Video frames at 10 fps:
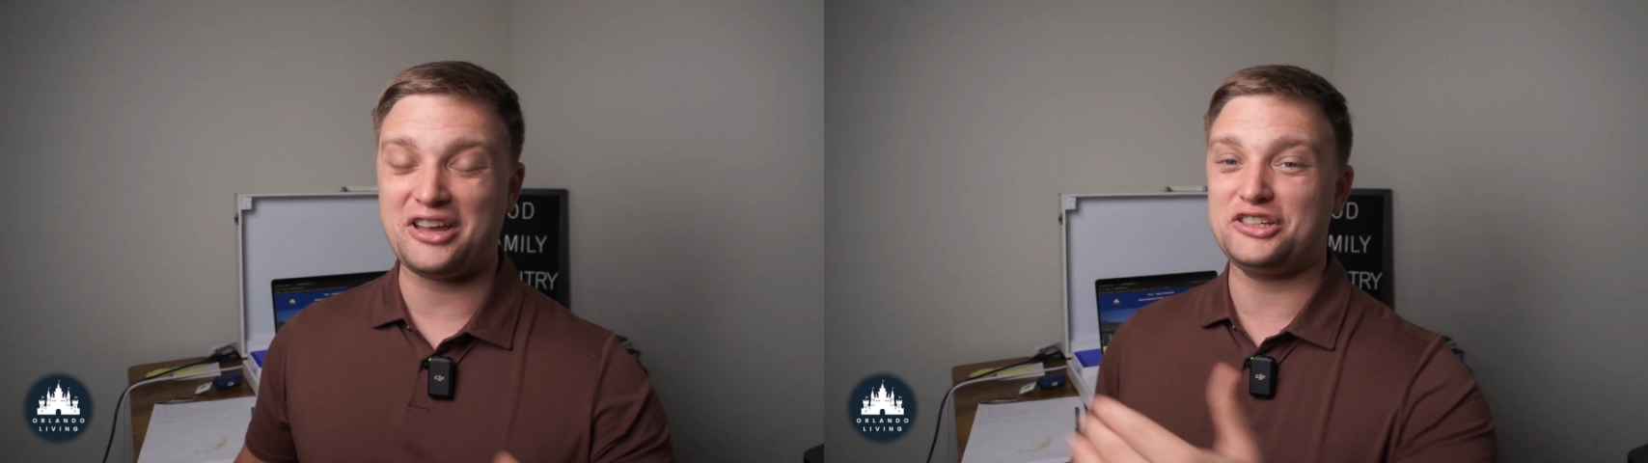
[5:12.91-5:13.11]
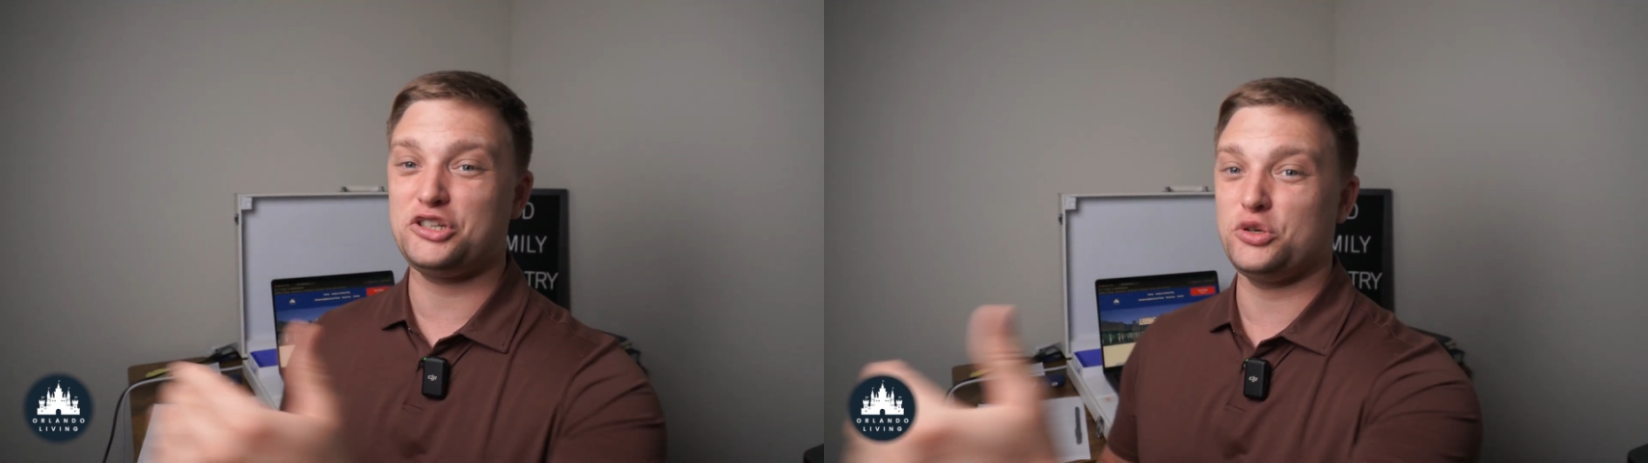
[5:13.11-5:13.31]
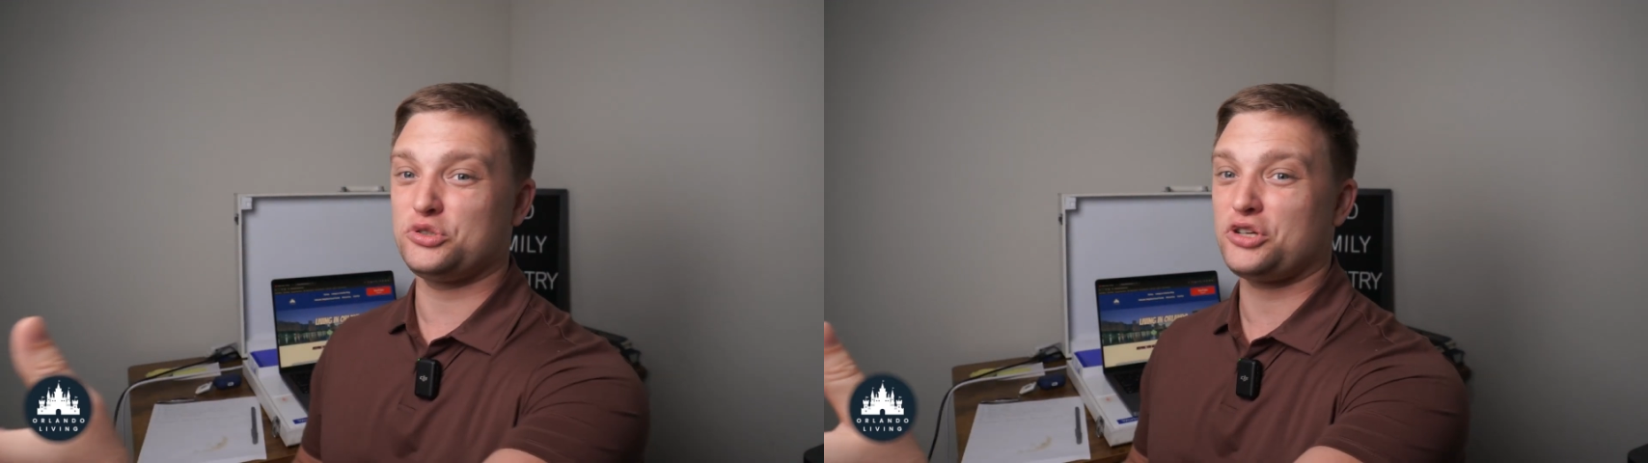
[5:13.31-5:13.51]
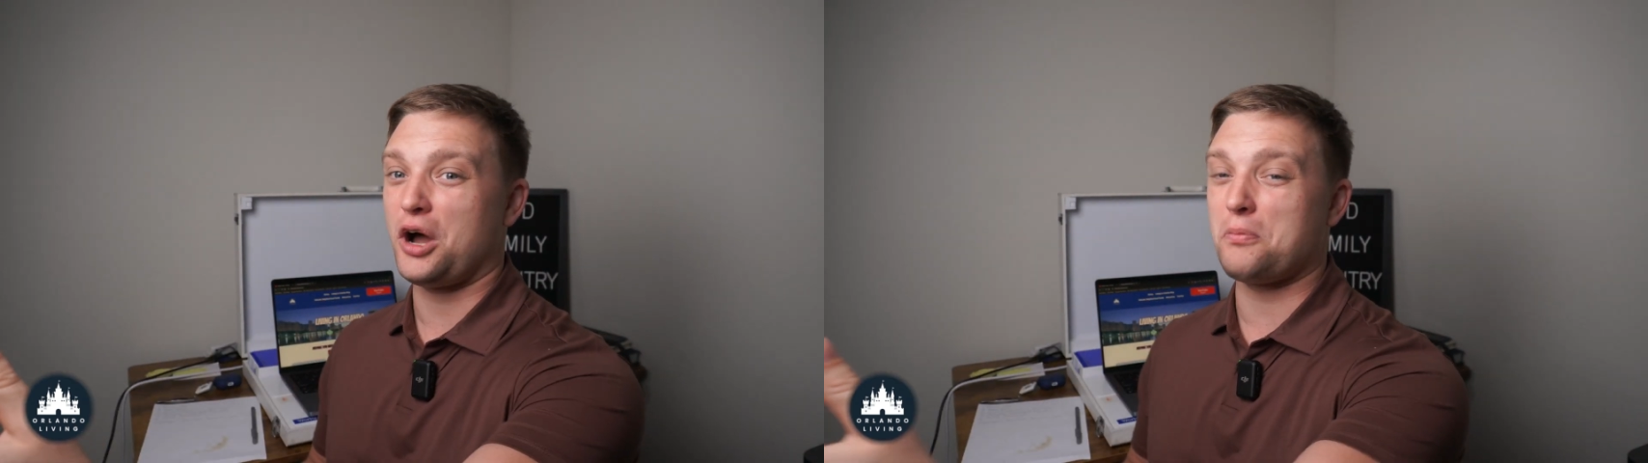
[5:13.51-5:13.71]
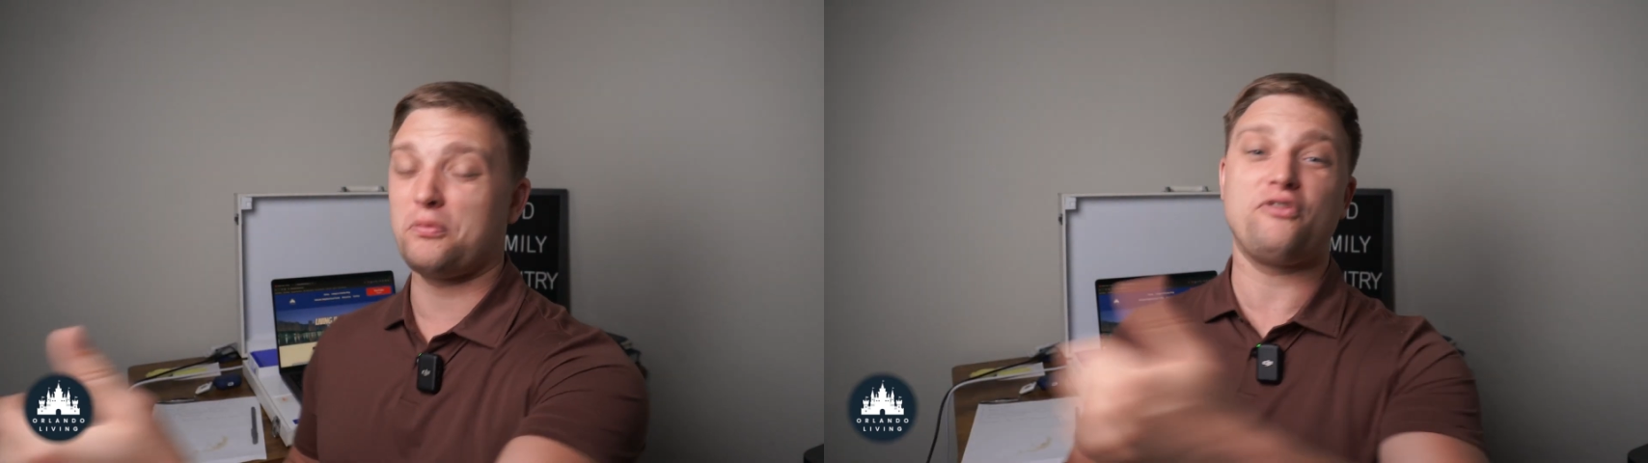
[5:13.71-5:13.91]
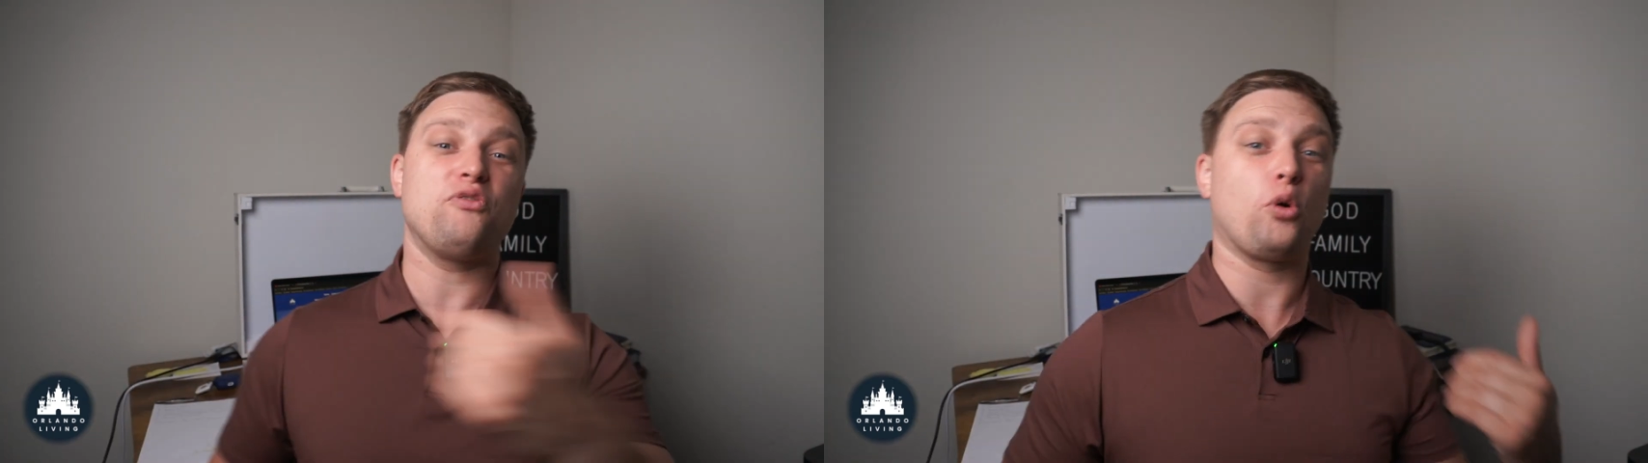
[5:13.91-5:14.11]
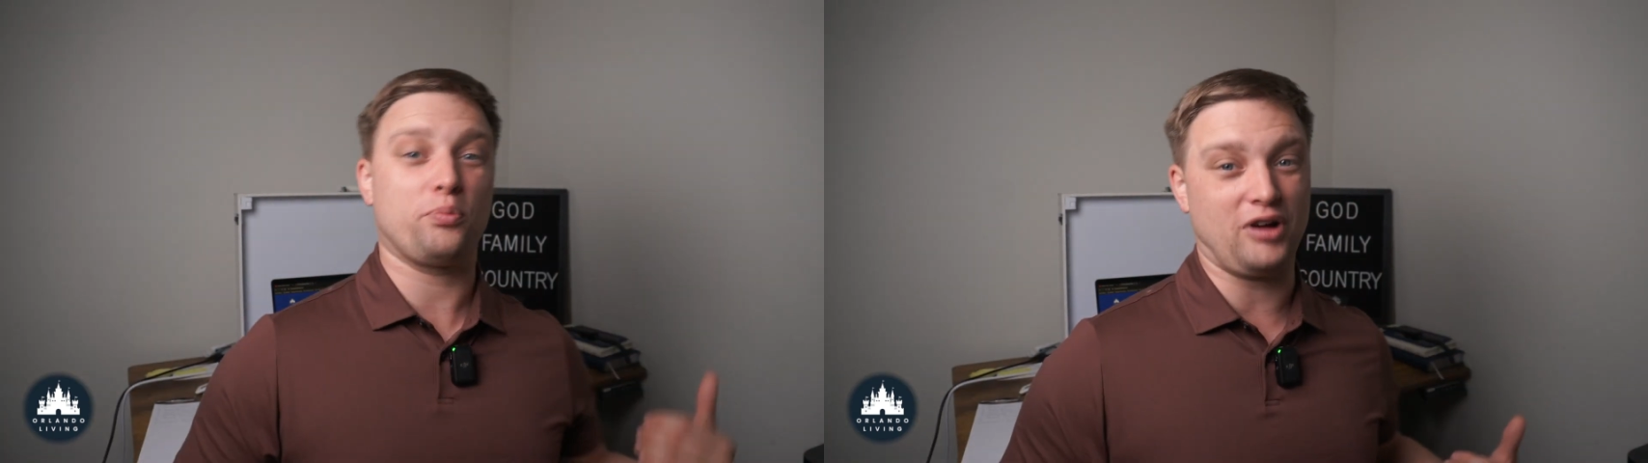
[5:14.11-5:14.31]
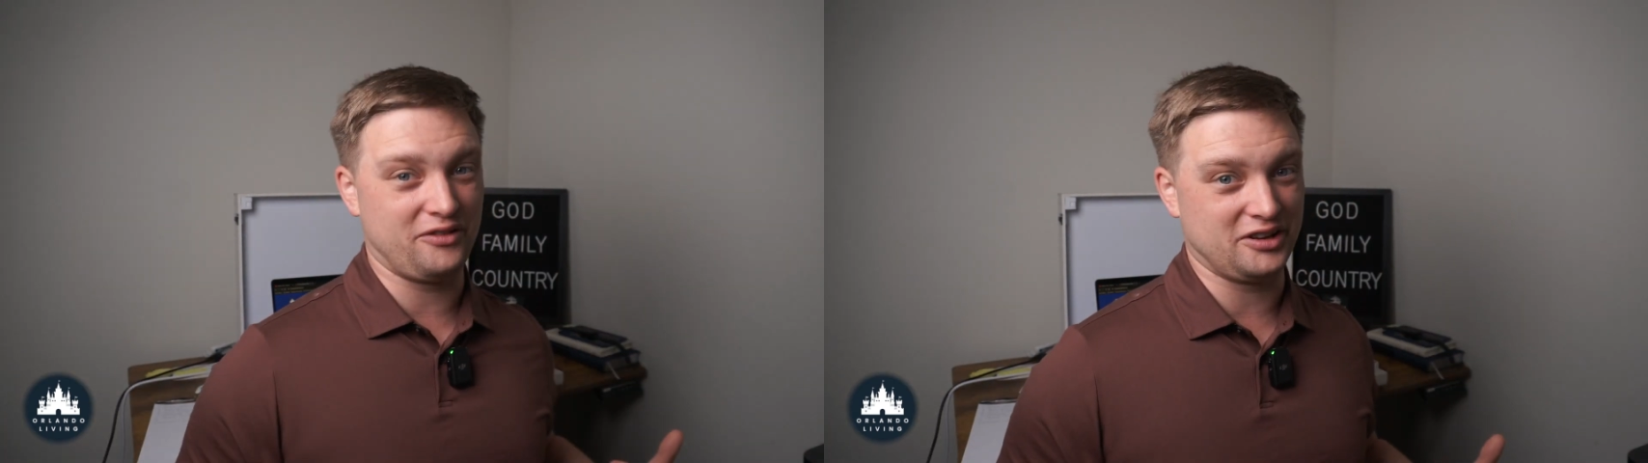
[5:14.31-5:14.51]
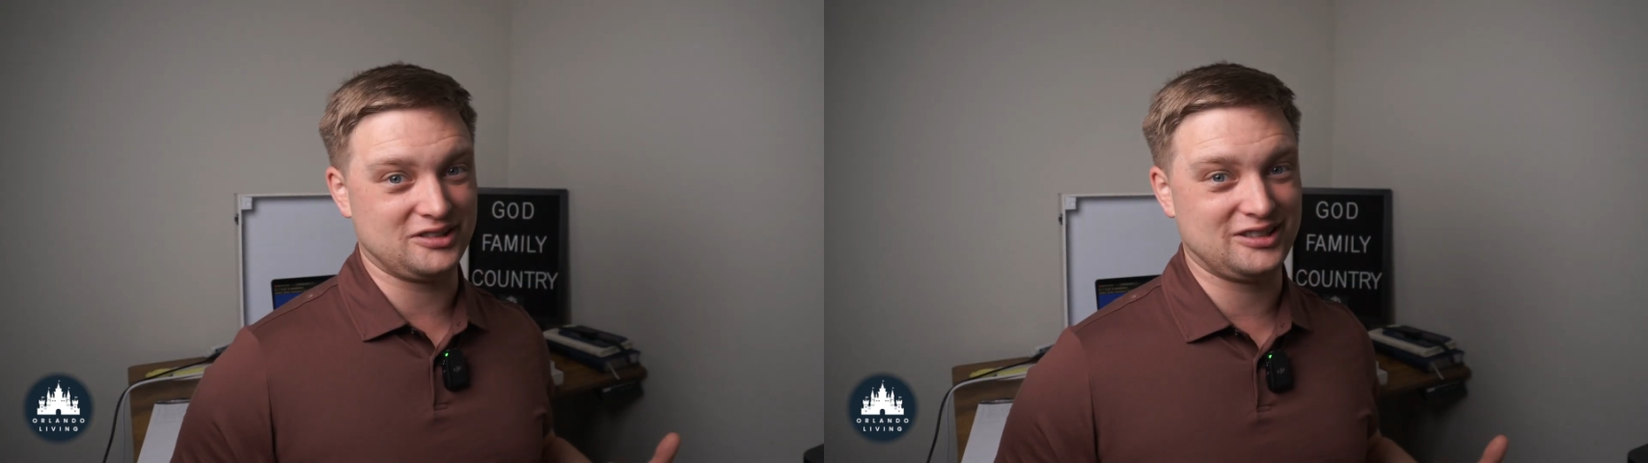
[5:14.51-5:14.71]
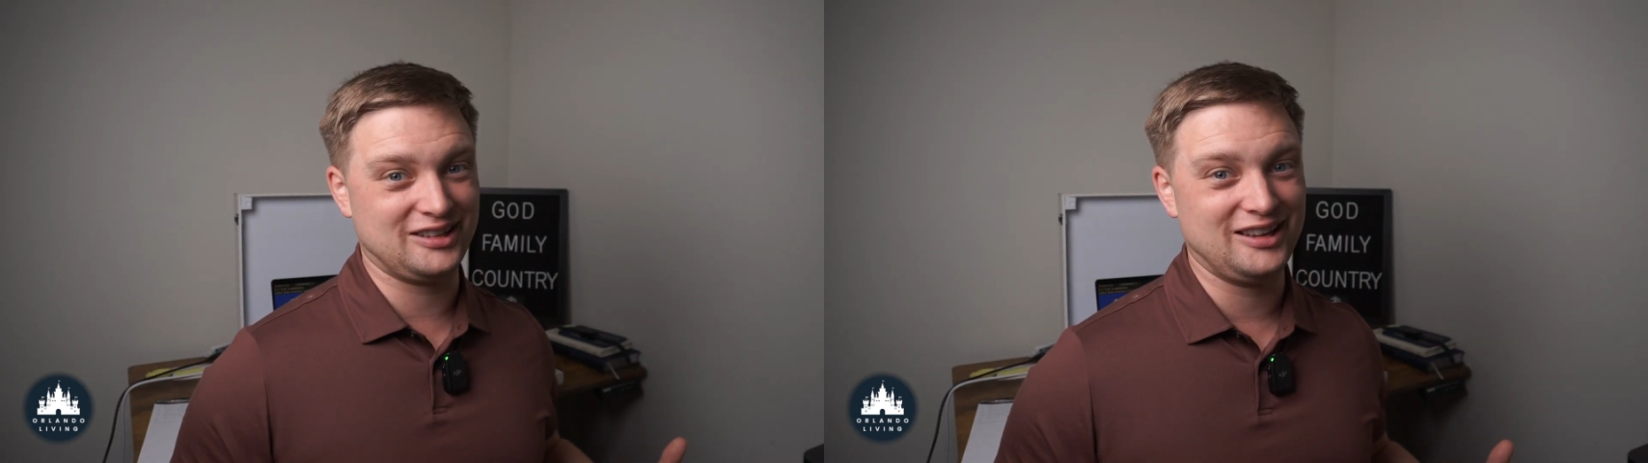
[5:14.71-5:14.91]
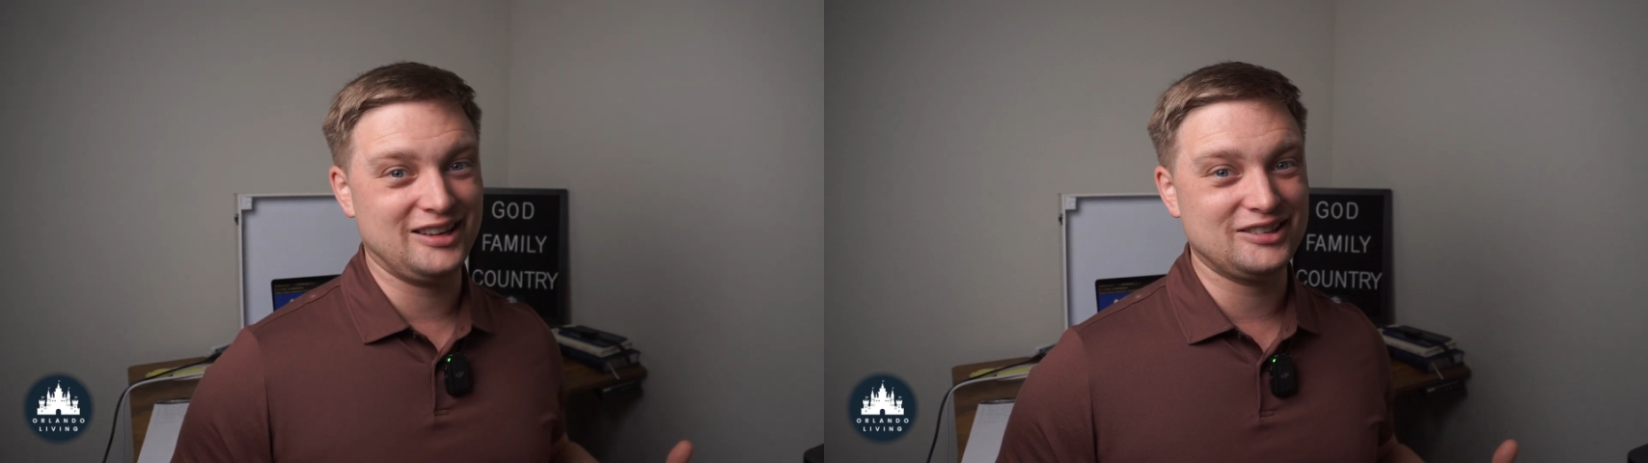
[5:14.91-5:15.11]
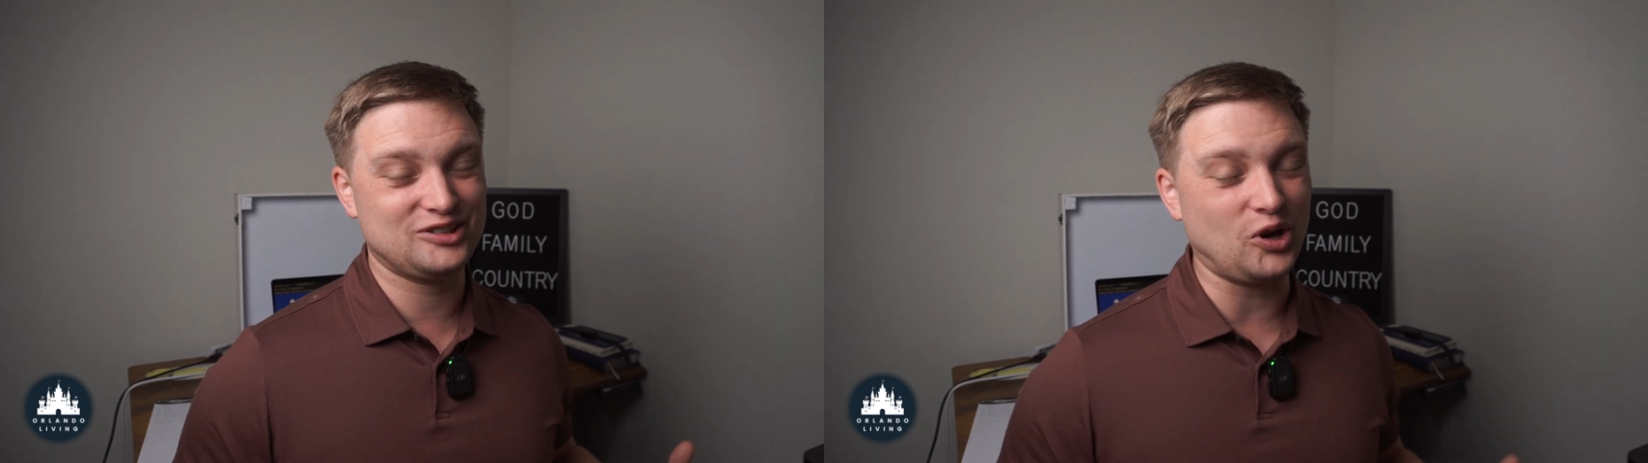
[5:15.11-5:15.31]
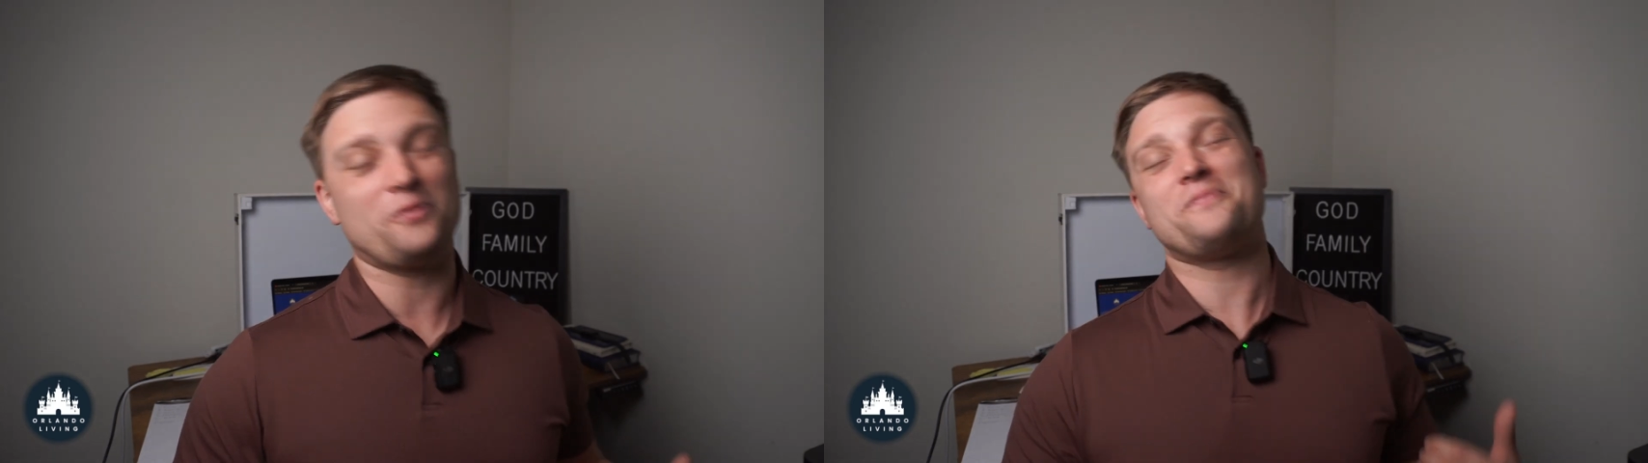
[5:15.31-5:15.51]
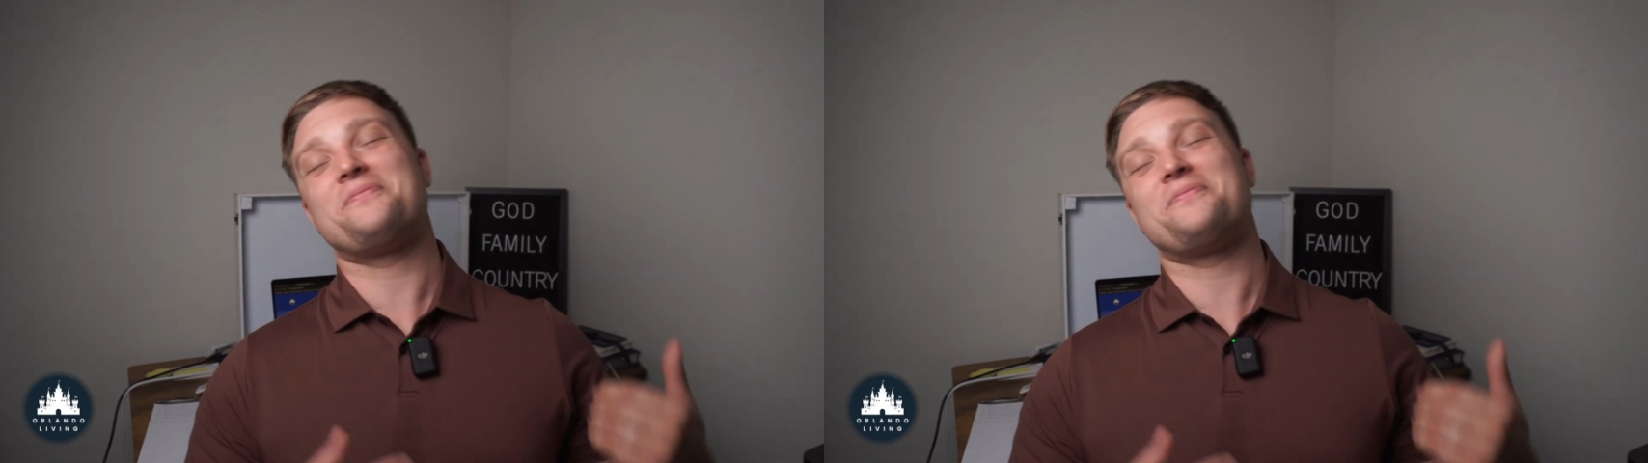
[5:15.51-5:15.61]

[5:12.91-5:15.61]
issues come before Providence. So